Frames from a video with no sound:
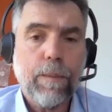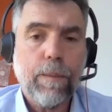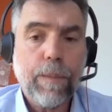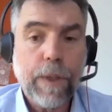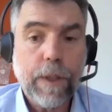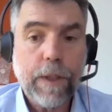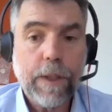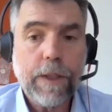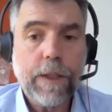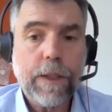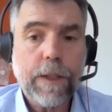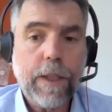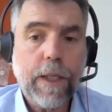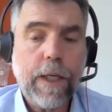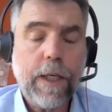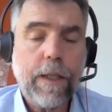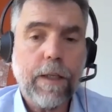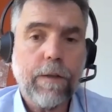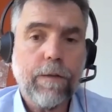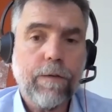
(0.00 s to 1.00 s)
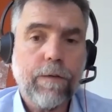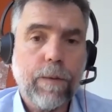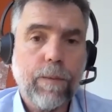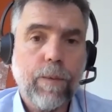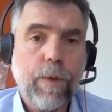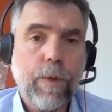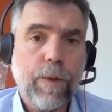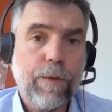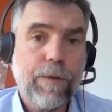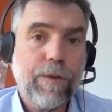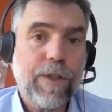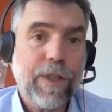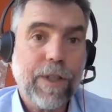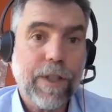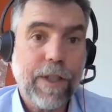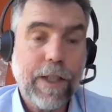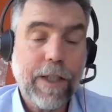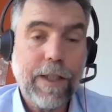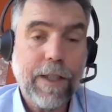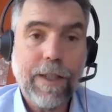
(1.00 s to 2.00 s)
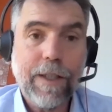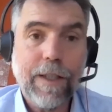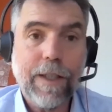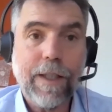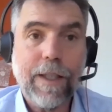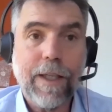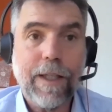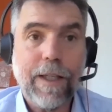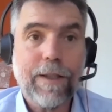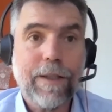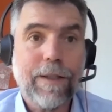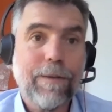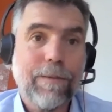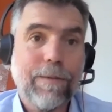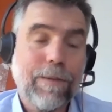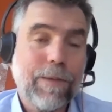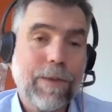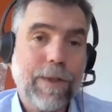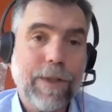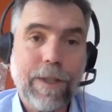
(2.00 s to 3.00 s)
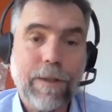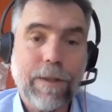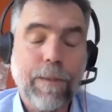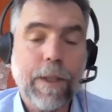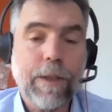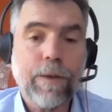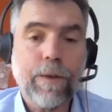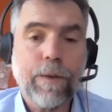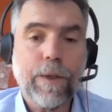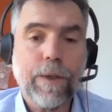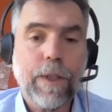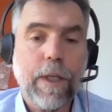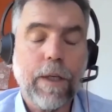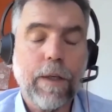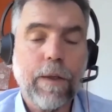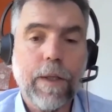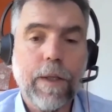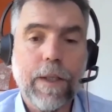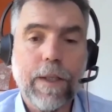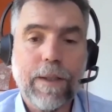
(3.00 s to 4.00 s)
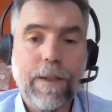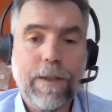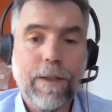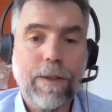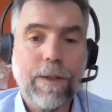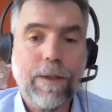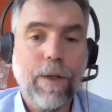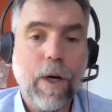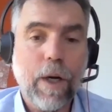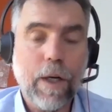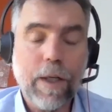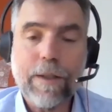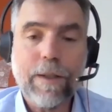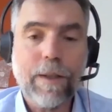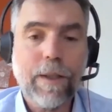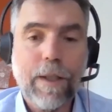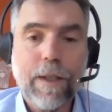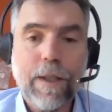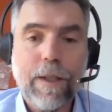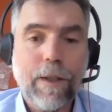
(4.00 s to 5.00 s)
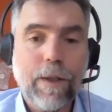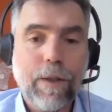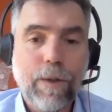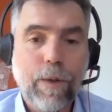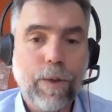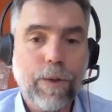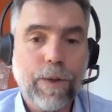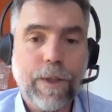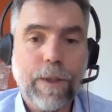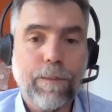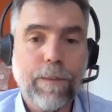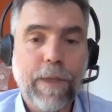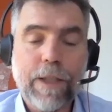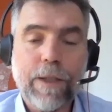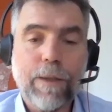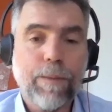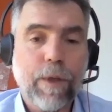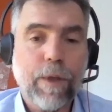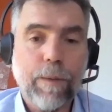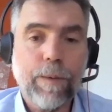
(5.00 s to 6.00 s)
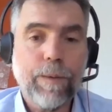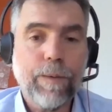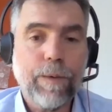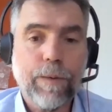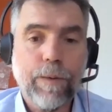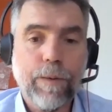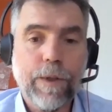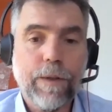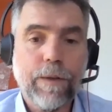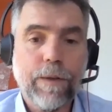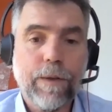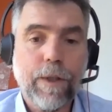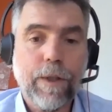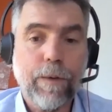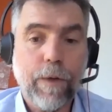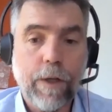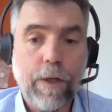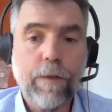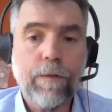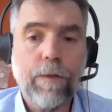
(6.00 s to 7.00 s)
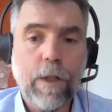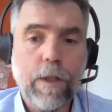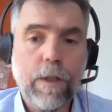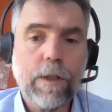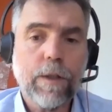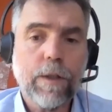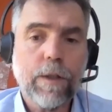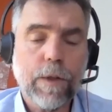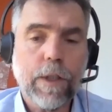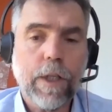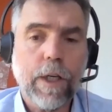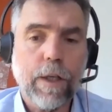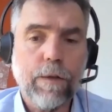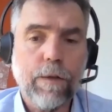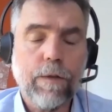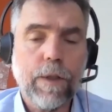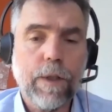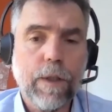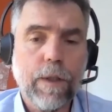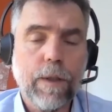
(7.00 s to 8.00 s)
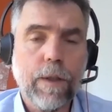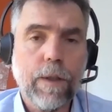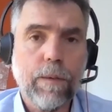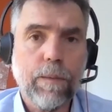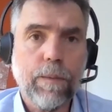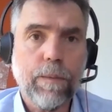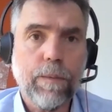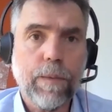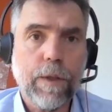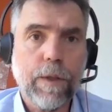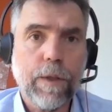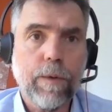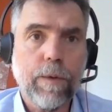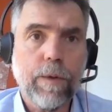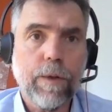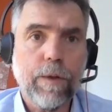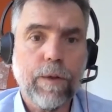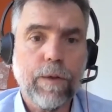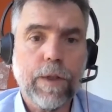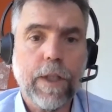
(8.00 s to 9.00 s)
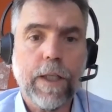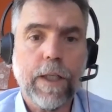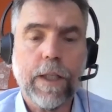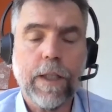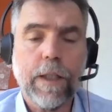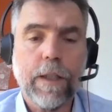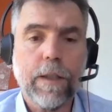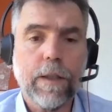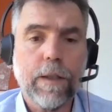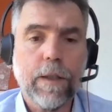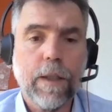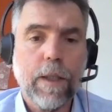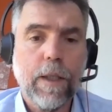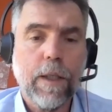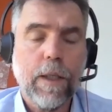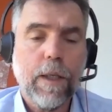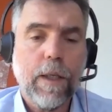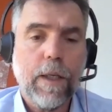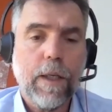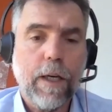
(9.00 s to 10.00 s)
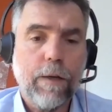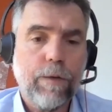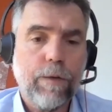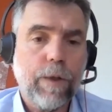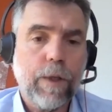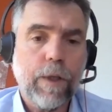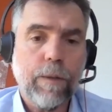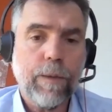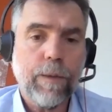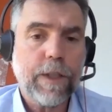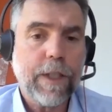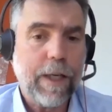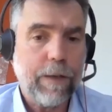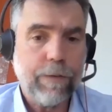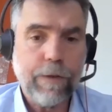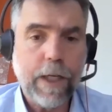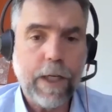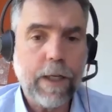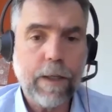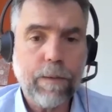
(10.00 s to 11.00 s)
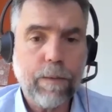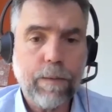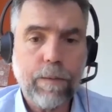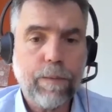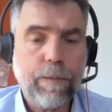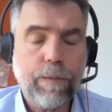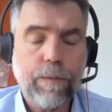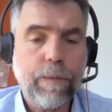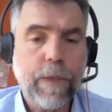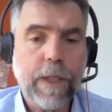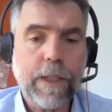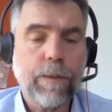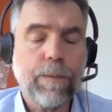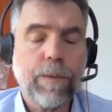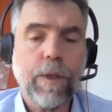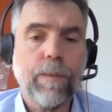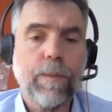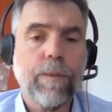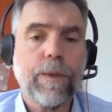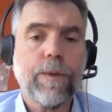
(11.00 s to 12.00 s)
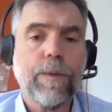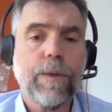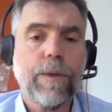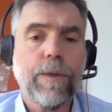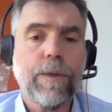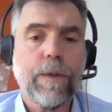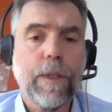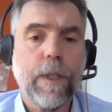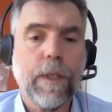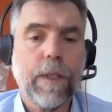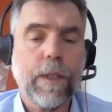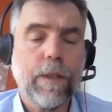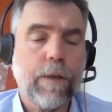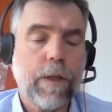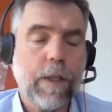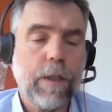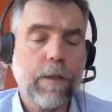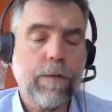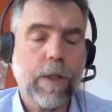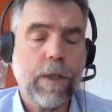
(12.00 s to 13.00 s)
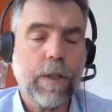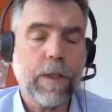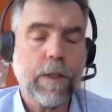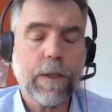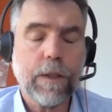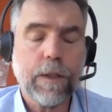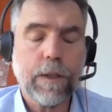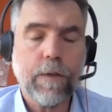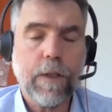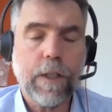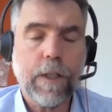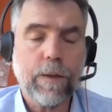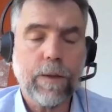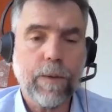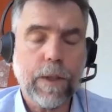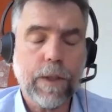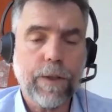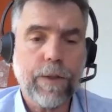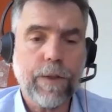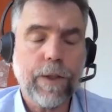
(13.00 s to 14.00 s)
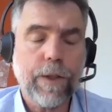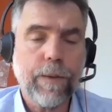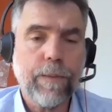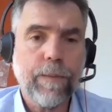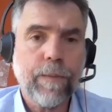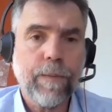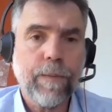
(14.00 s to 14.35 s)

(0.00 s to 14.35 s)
Pleased to say that from what we've seen in the last 6 months or so, that it's not causing major problems with coronavirus, with COVID, that people who are taking everolimus haven't had major problems with coronavirus as far as we can see.